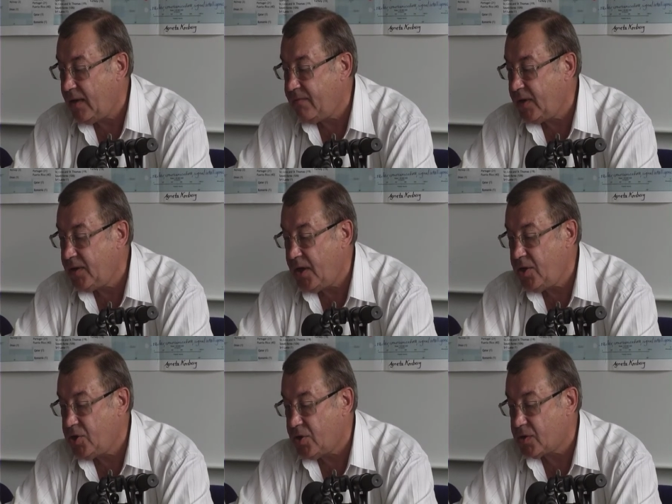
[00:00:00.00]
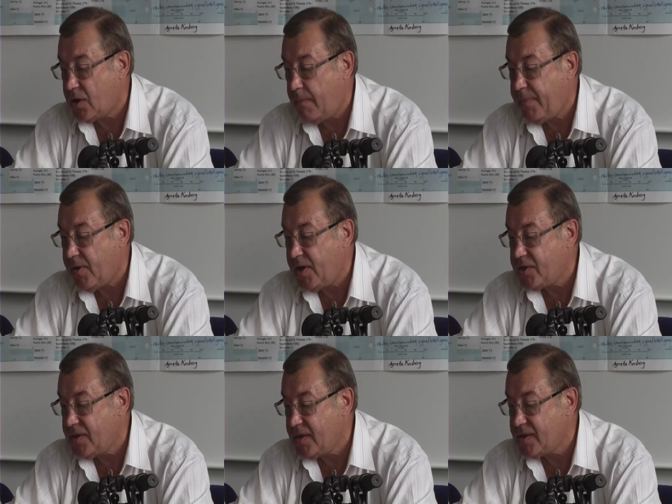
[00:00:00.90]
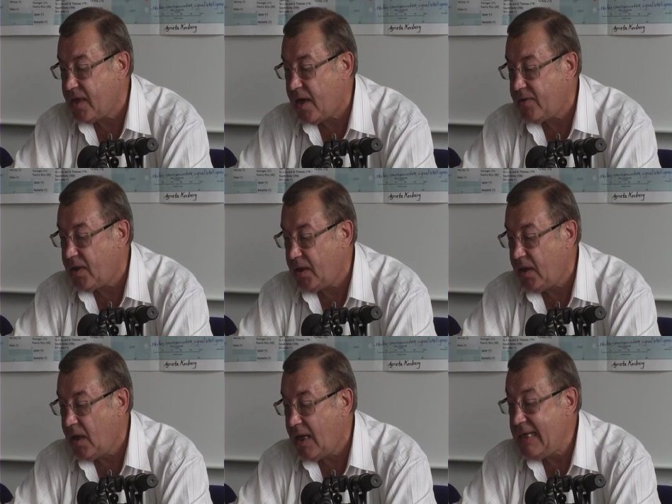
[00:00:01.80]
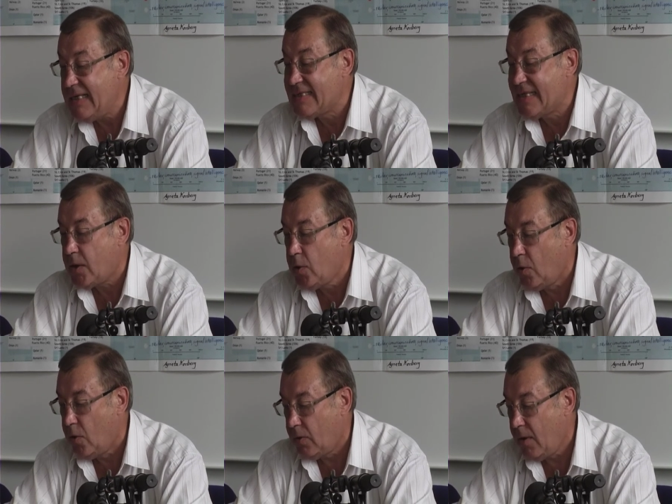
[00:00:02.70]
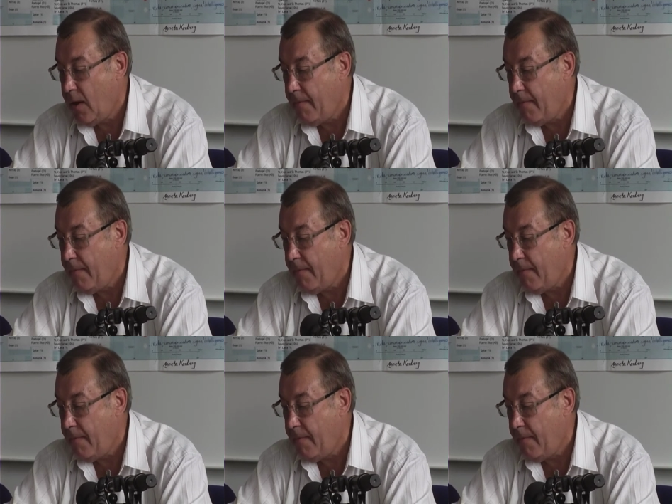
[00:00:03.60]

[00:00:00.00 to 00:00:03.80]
advantageous cooperation in the Arctic is the goal,